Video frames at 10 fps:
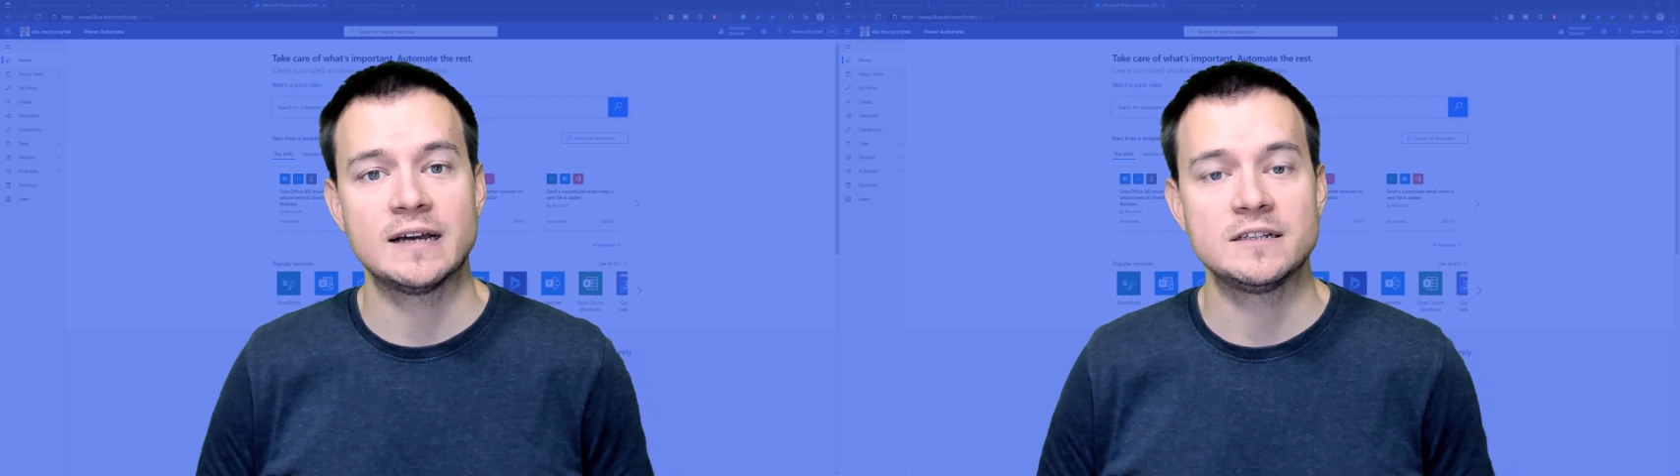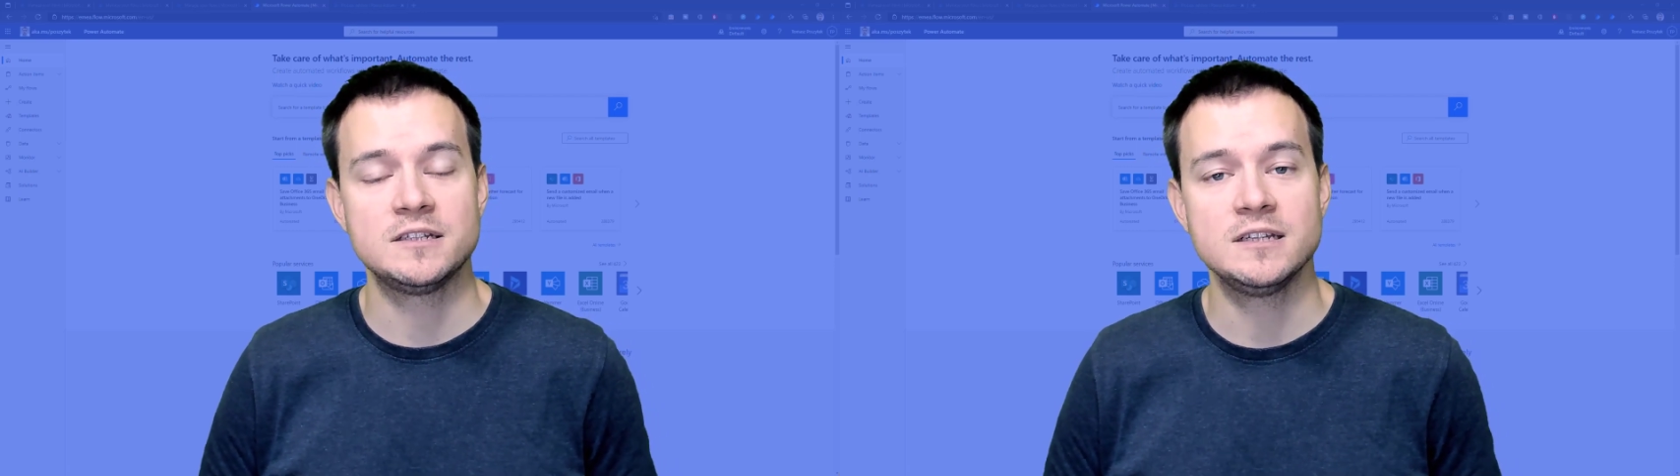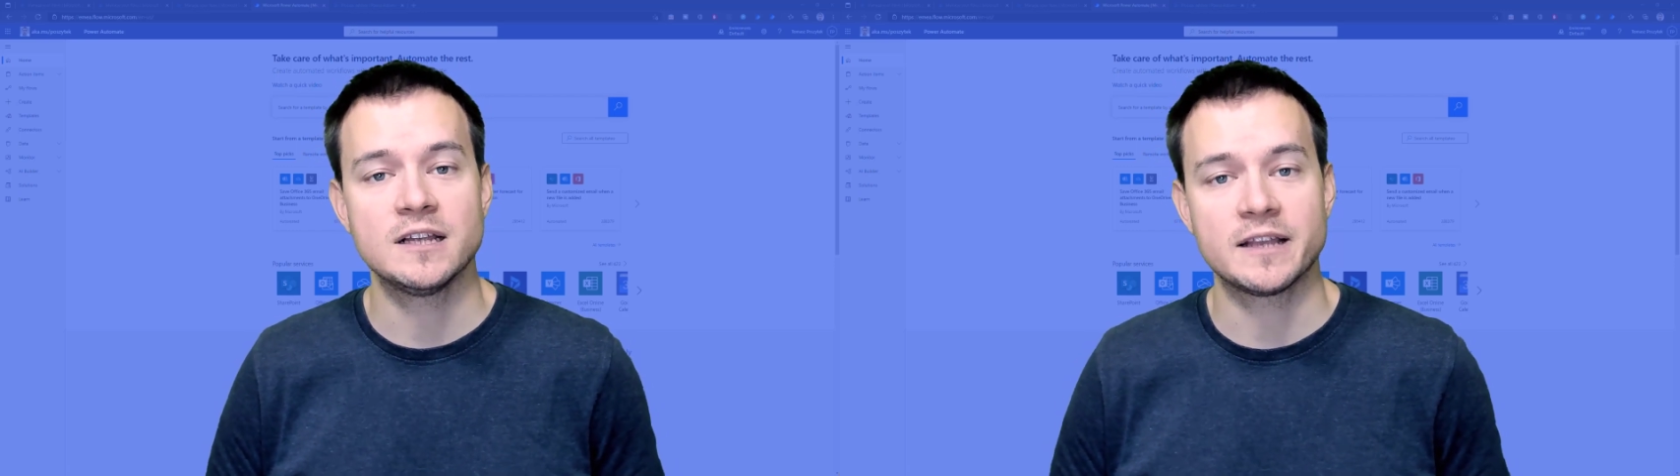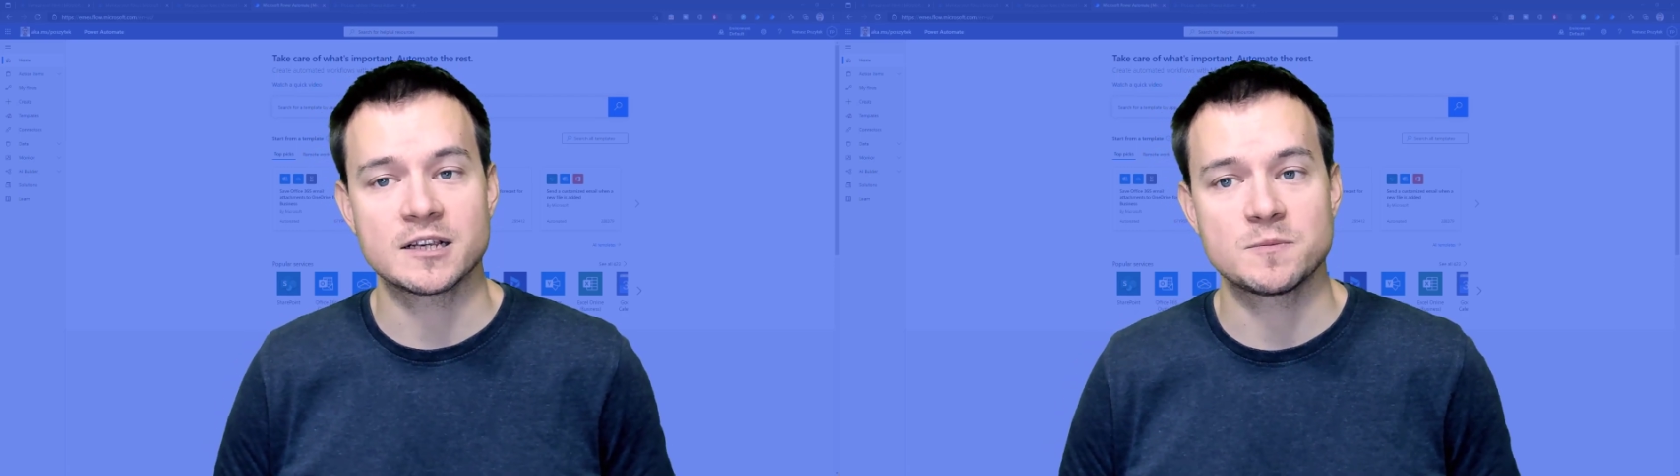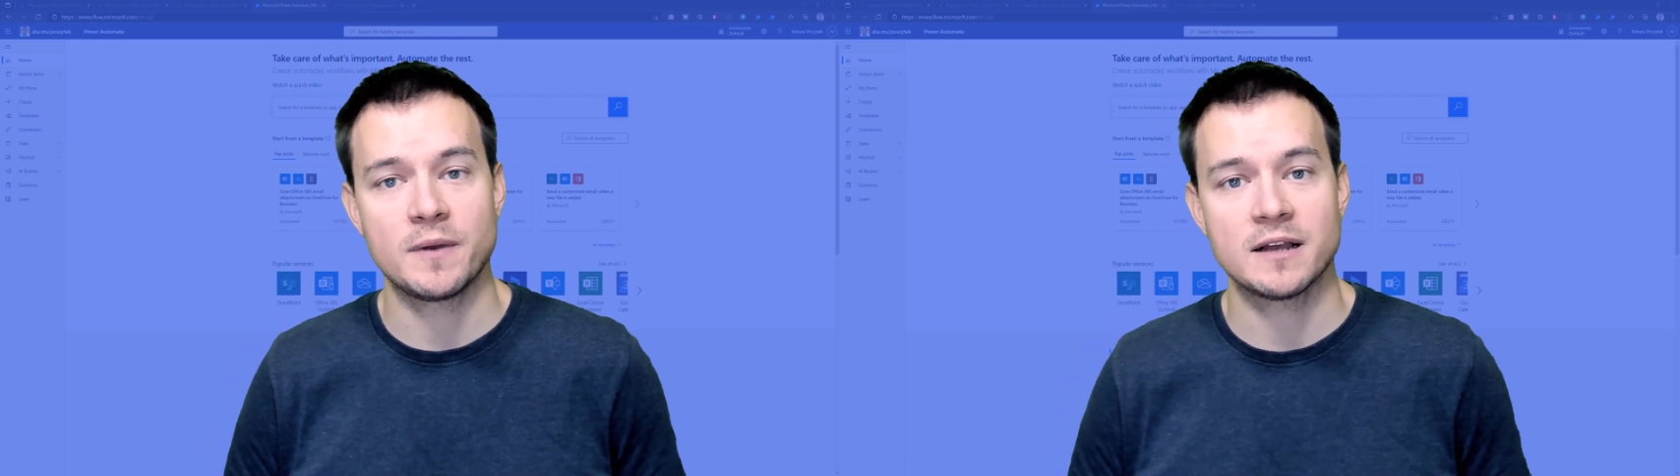IT that
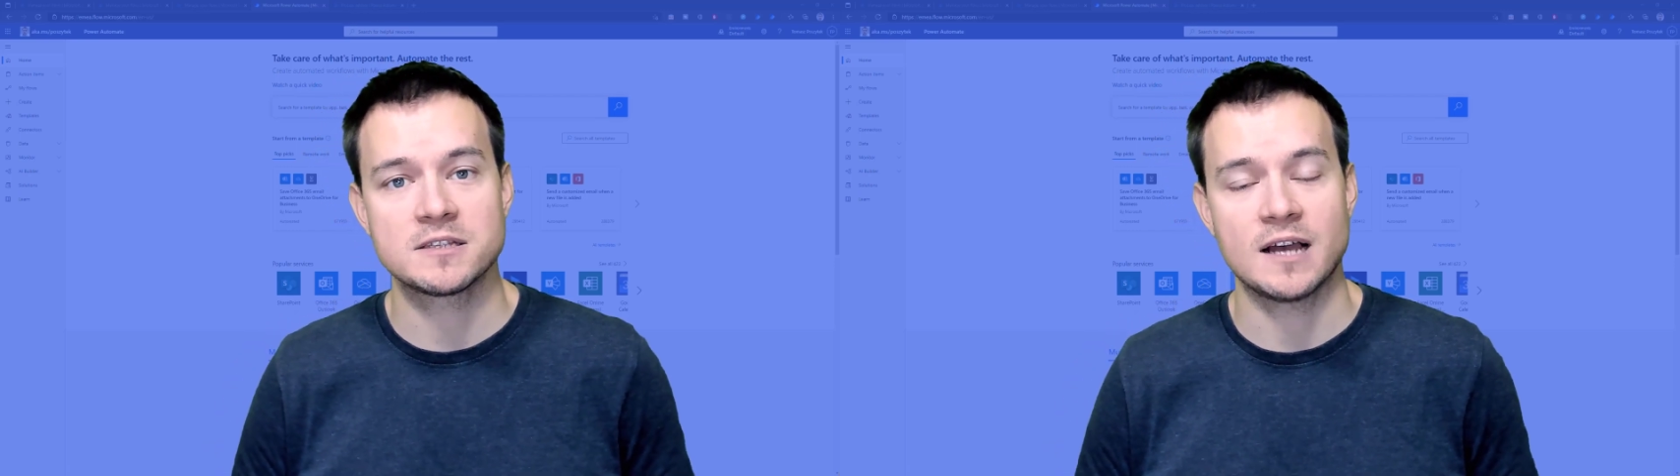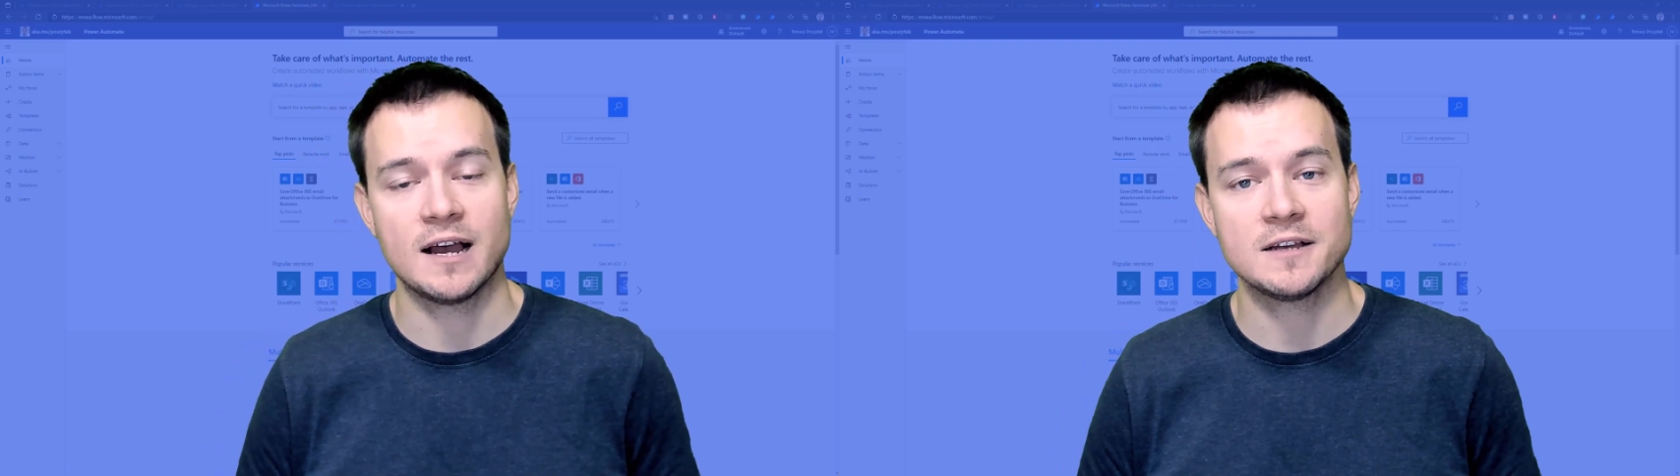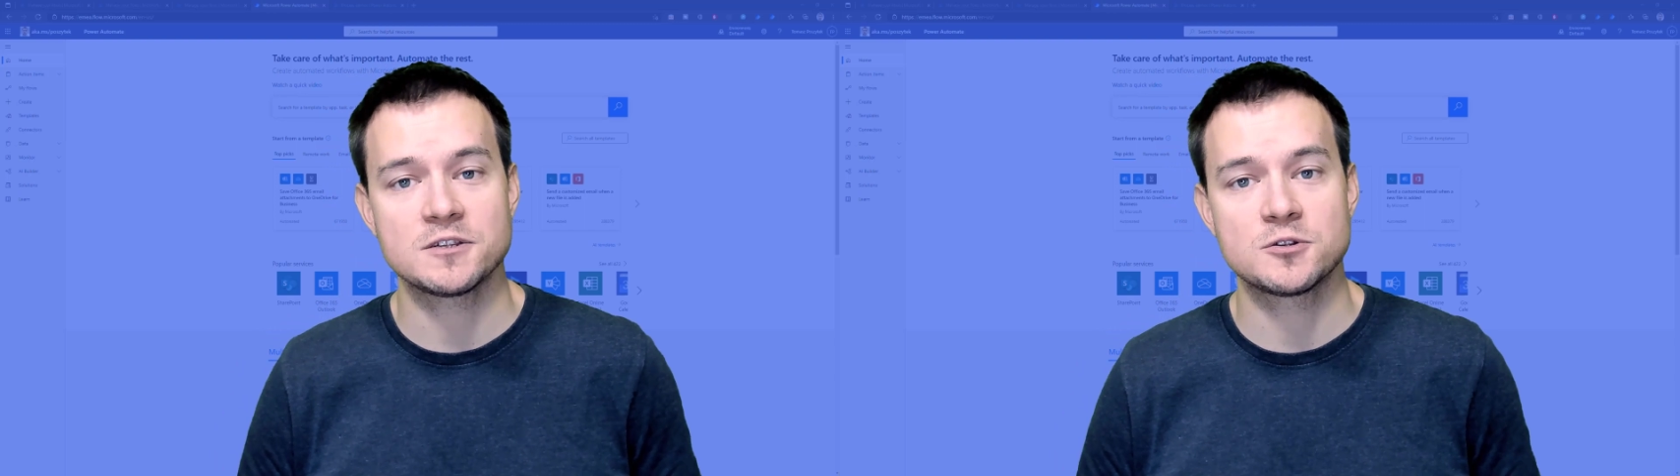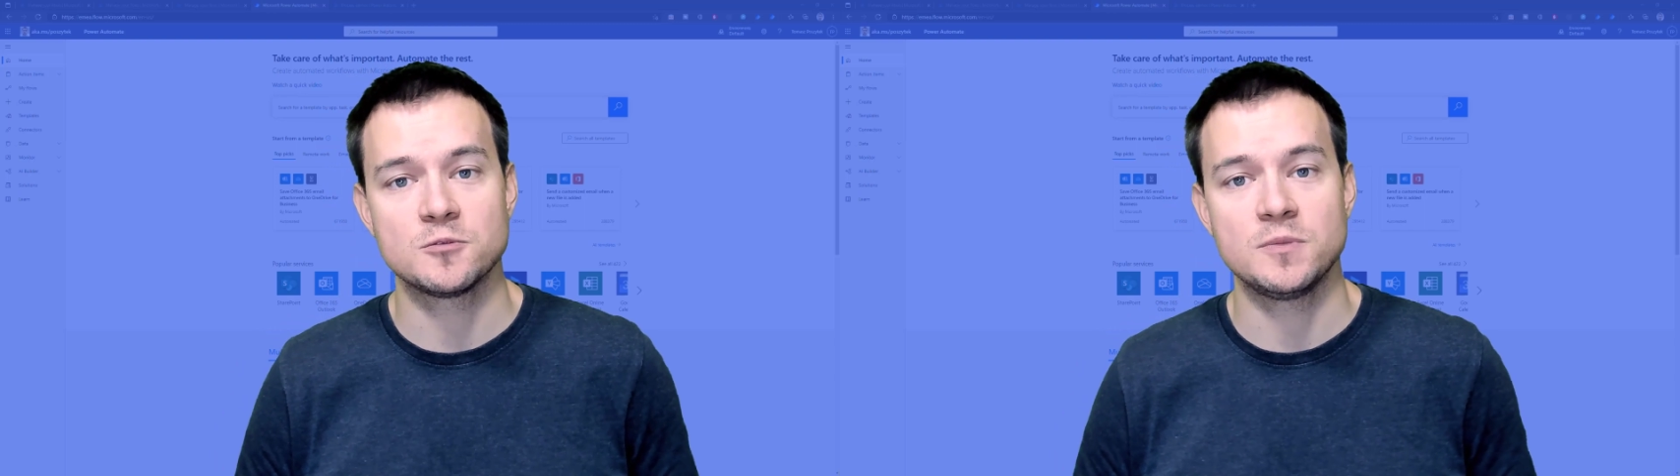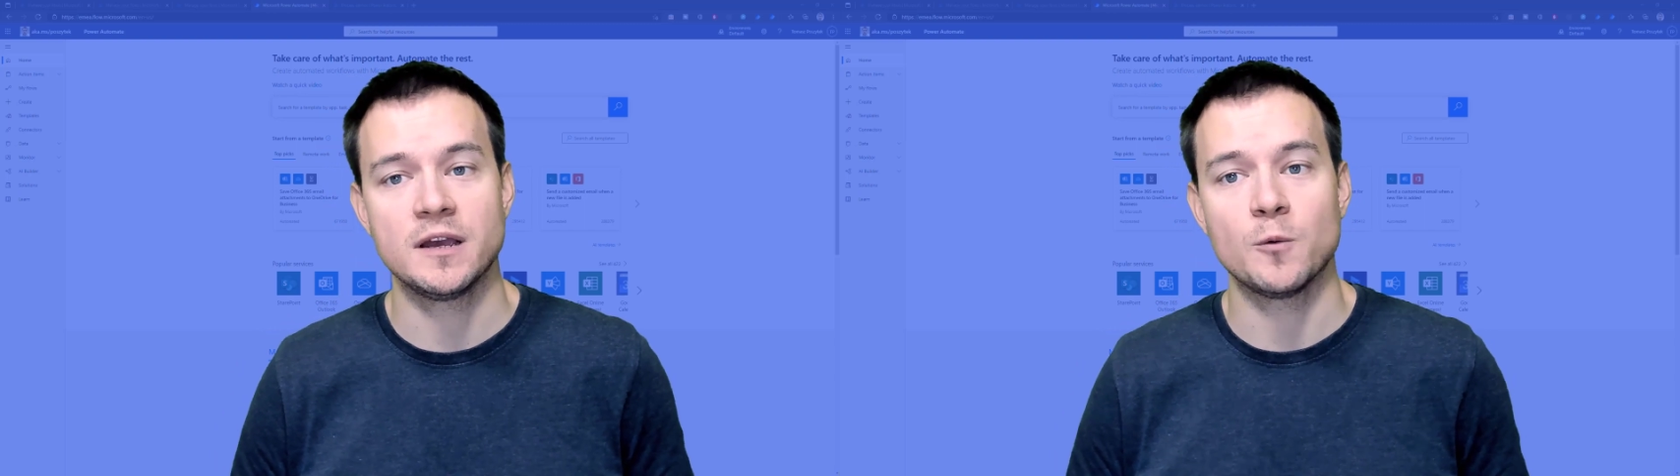expects us to
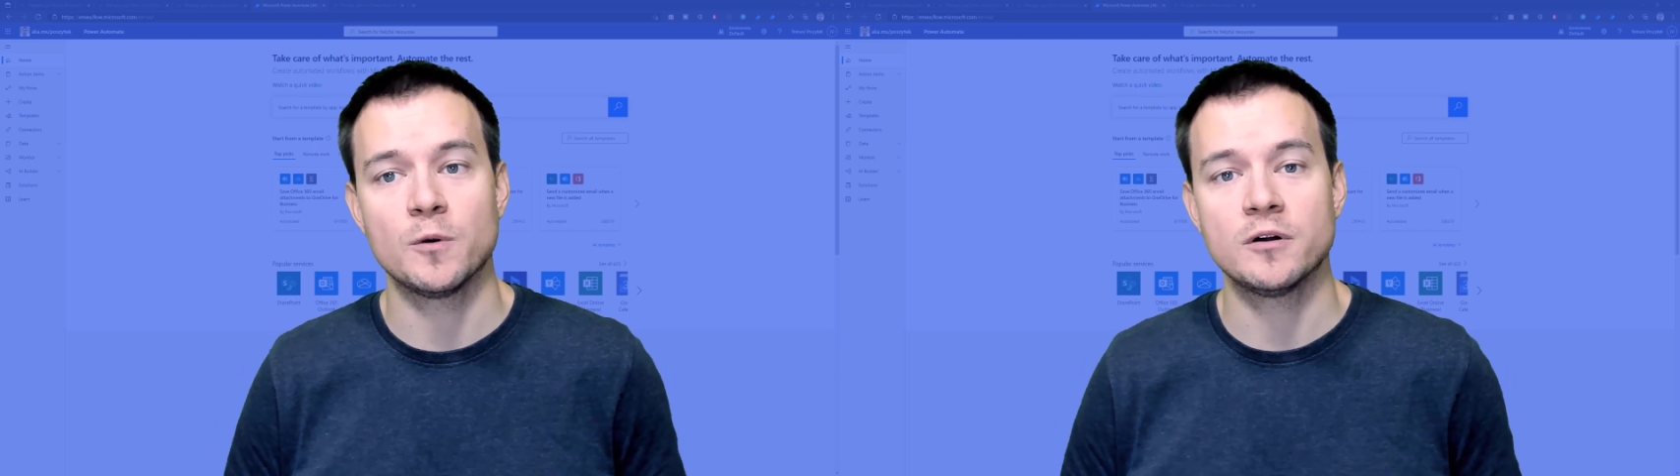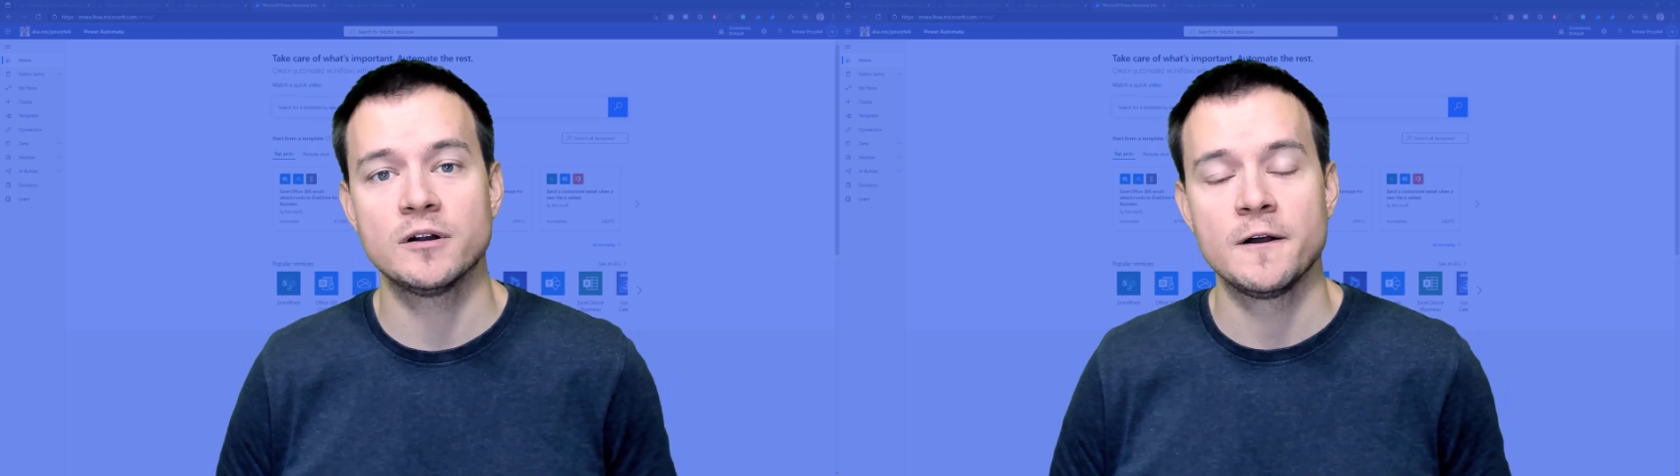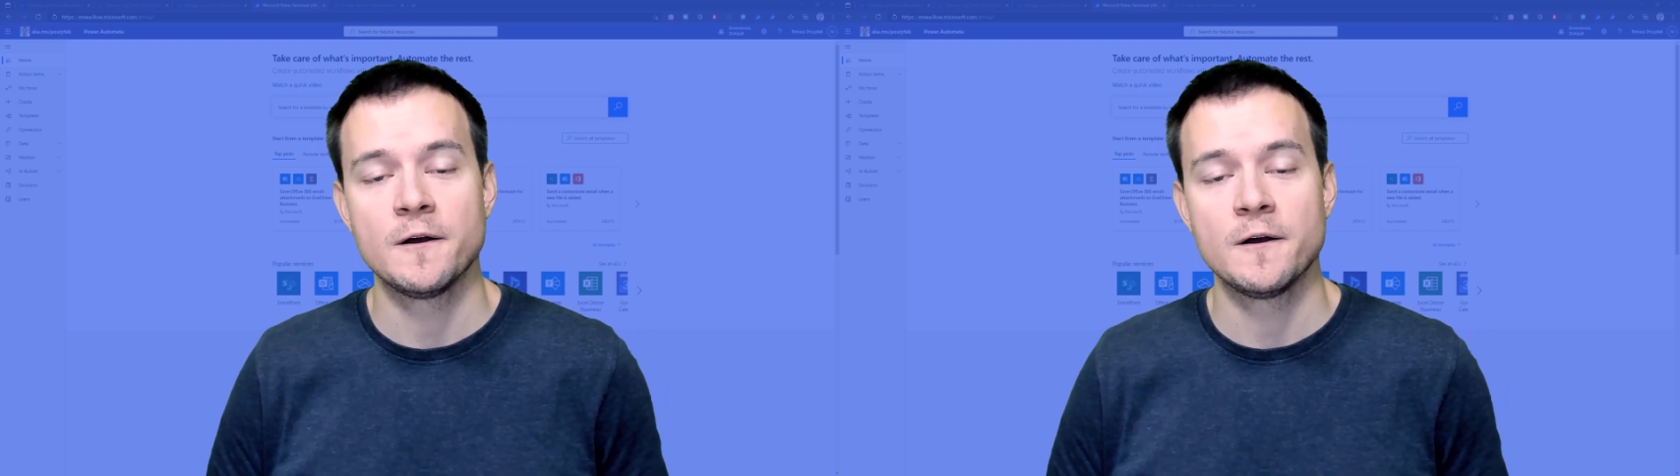be aware